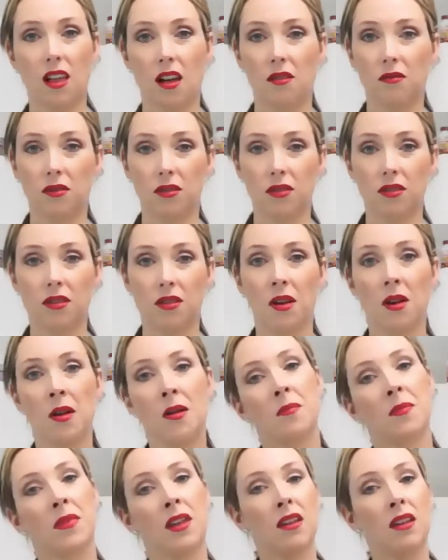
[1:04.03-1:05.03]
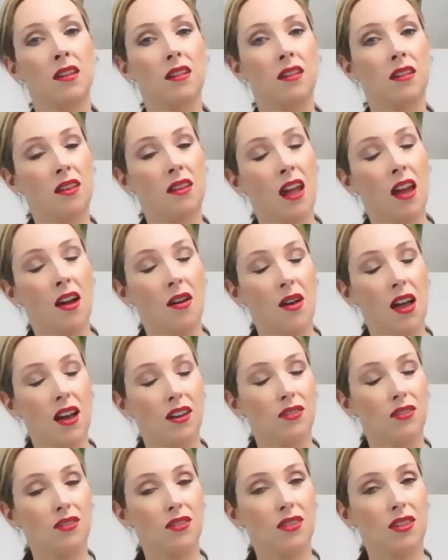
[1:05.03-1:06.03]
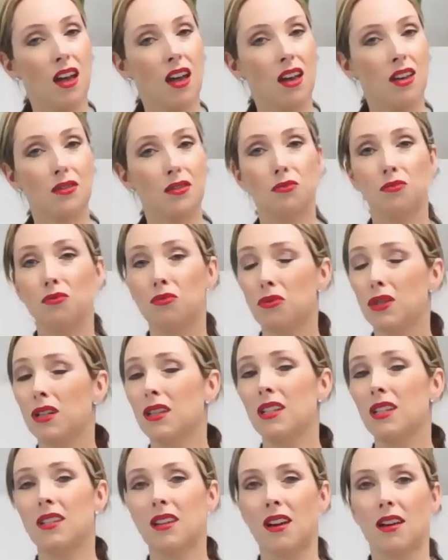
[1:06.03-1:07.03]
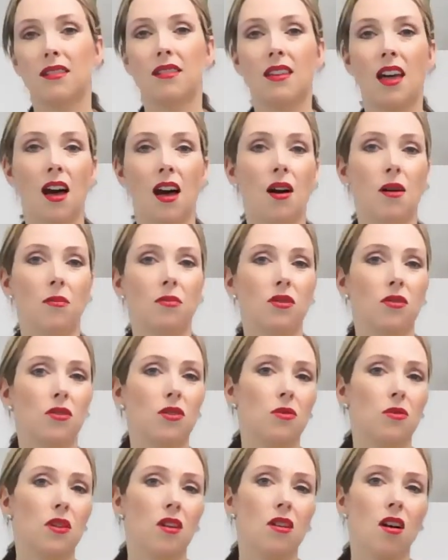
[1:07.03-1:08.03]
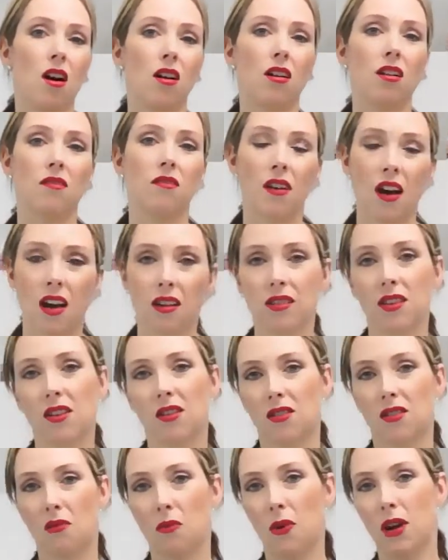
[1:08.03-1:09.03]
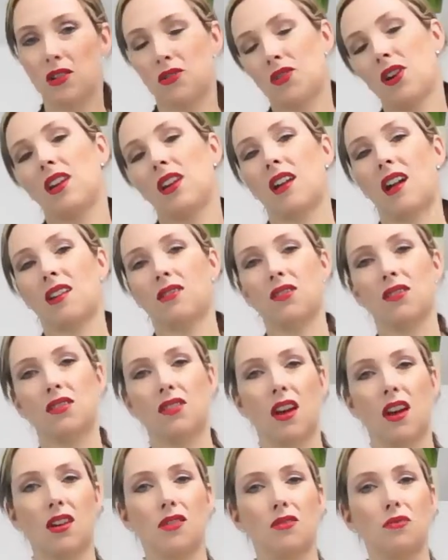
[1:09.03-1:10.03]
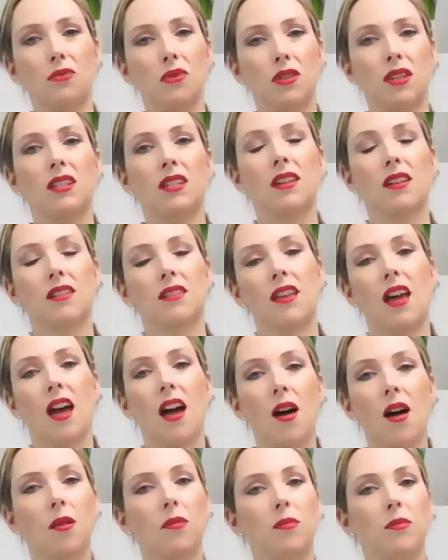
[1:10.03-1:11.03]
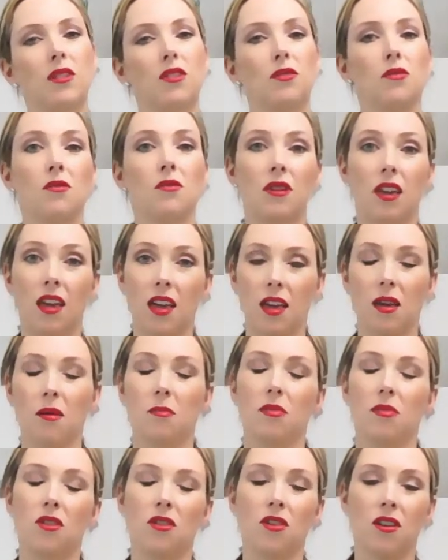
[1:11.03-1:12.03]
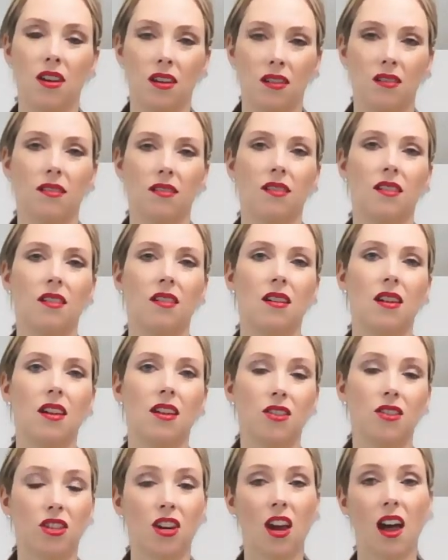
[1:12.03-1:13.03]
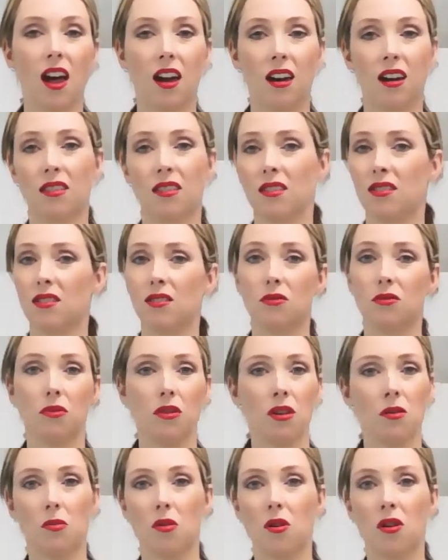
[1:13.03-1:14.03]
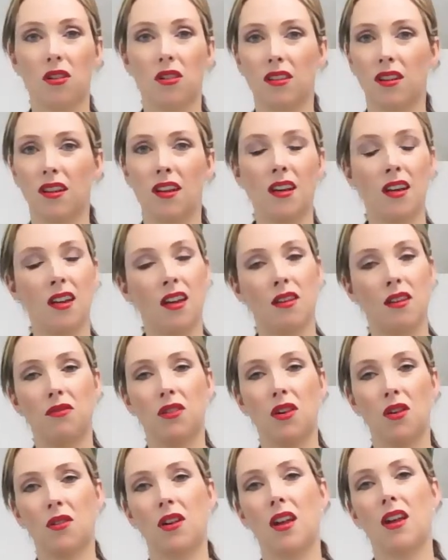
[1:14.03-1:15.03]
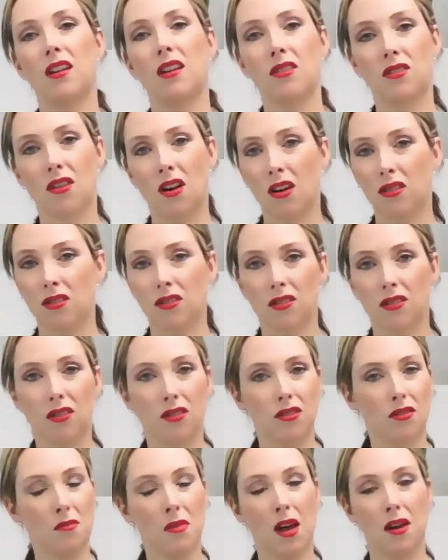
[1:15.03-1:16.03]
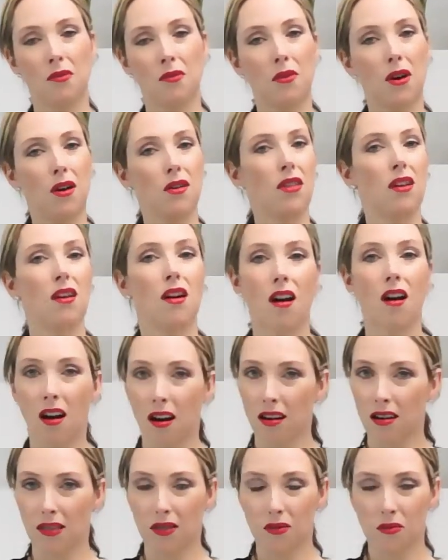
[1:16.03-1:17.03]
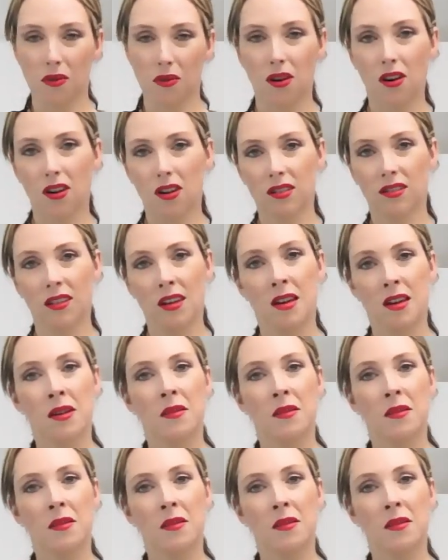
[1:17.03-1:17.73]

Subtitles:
levels. Now, exercise really does help. So doing cardiovascular and weight training exercise really does help to keep your insulin in check. And this is really important. If you go to any doctor, no matter where they are in the world,